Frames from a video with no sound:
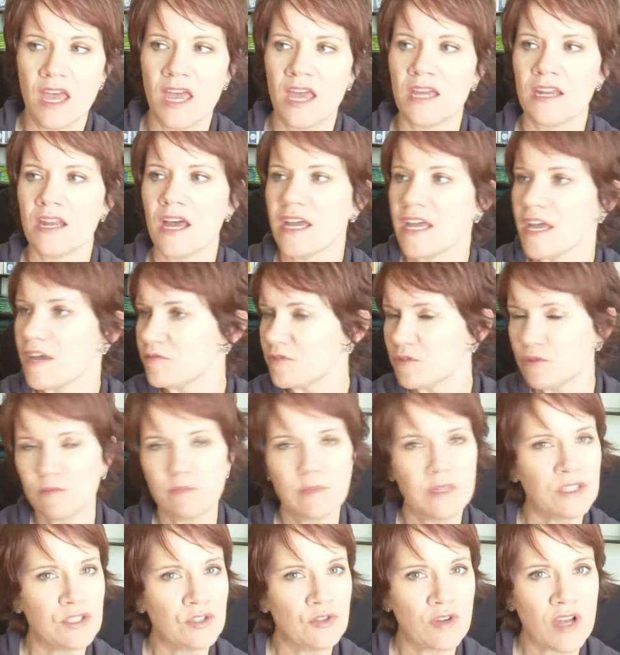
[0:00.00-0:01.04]
And I have
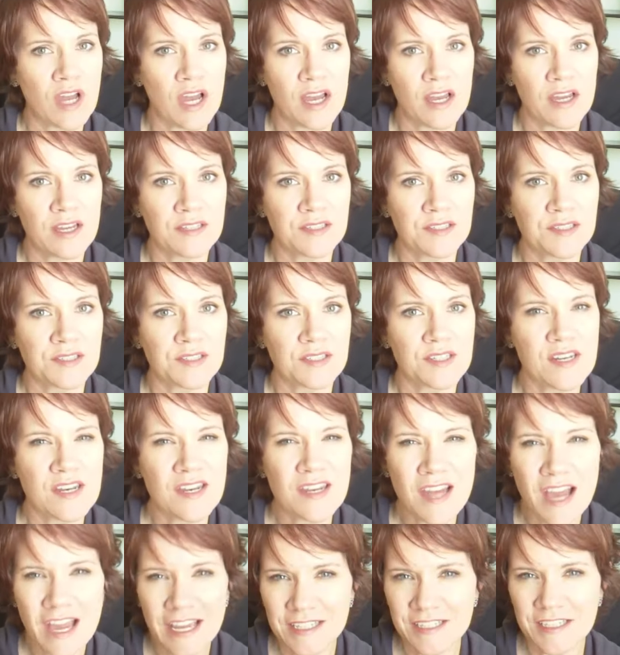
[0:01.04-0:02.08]
to admit, you guys,
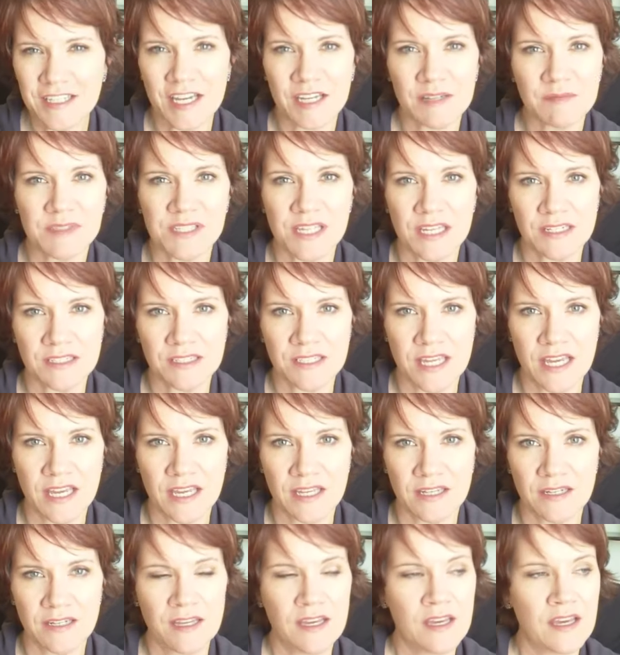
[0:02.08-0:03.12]
nine times out of
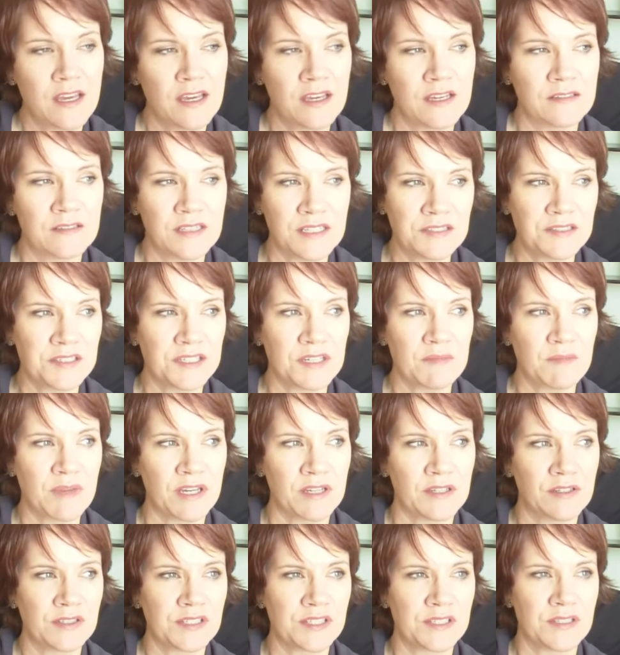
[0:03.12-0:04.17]
10, these
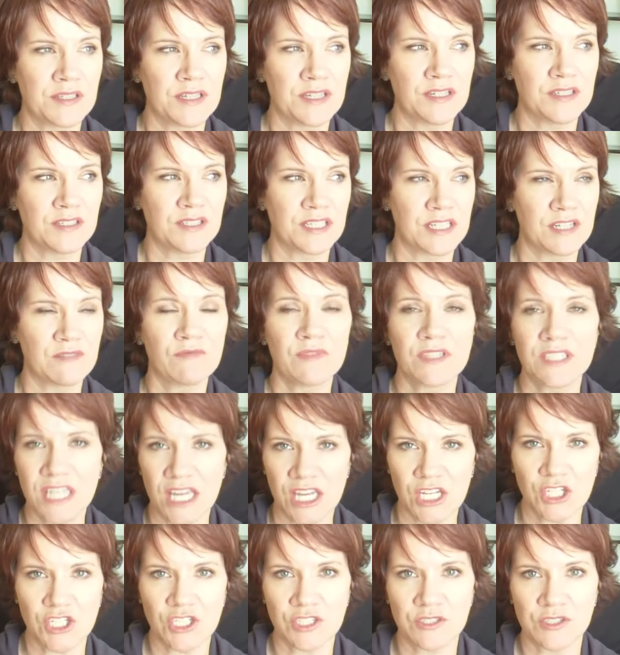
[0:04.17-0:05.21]
emails, these
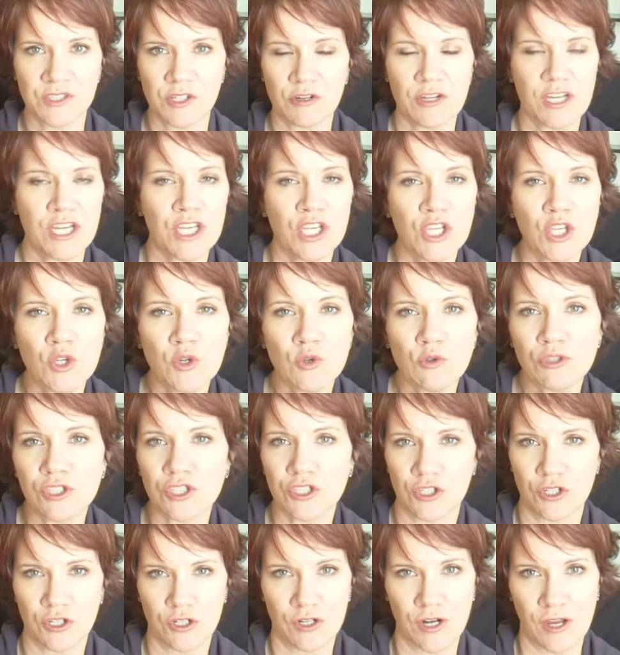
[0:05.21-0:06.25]
invitations are a
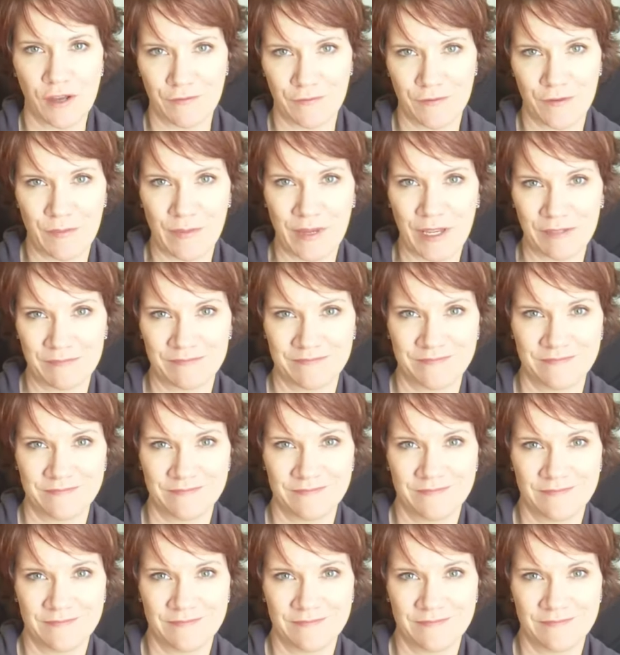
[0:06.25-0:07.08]
huge turnoff for me.